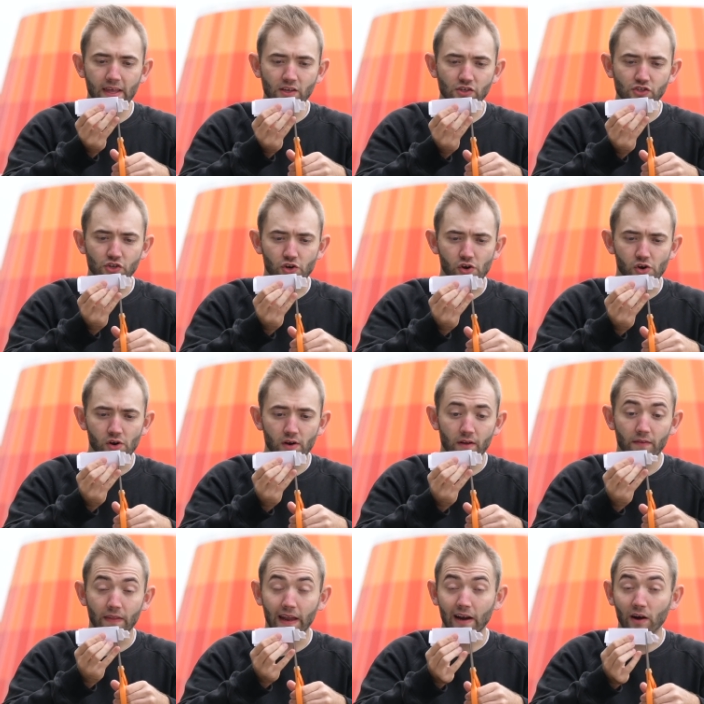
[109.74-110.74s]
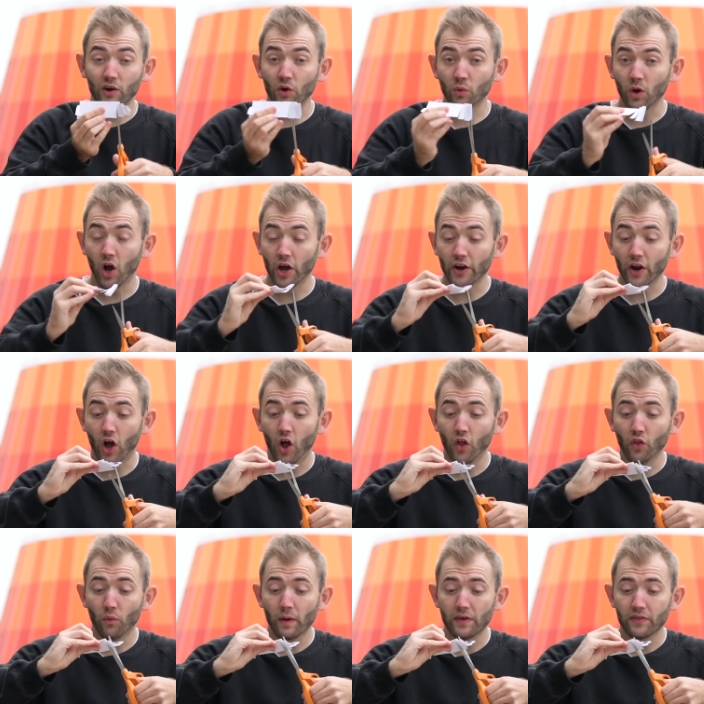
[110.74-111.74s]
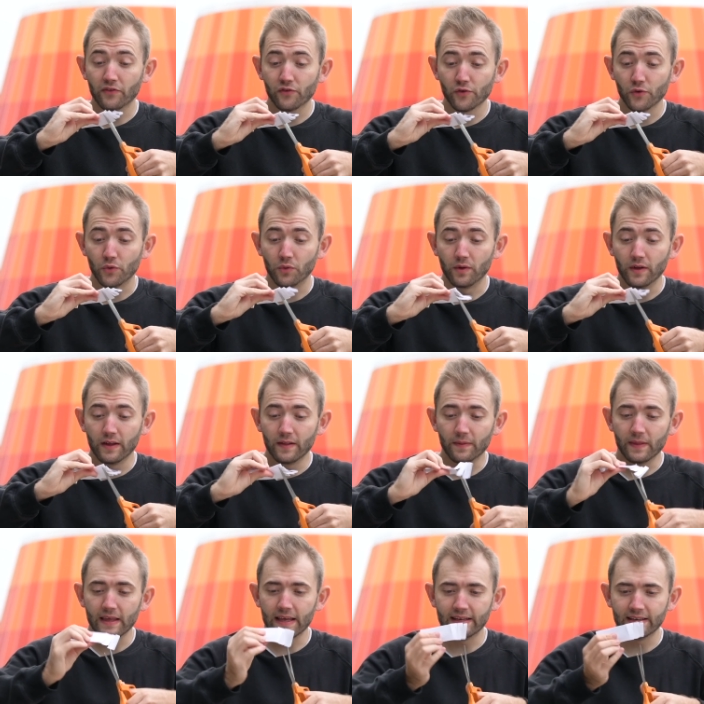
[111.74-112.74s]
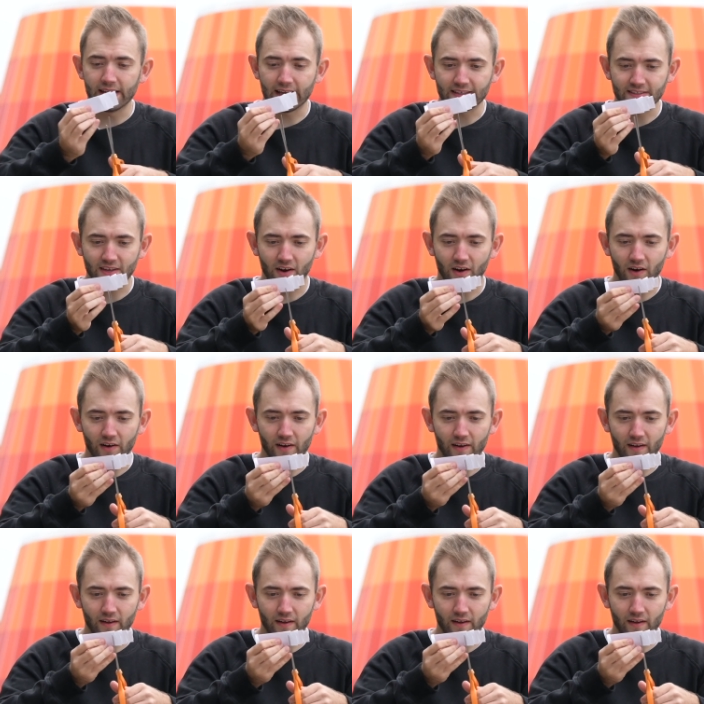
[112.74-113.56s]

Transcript: sure that I don't cut all the way through the index card.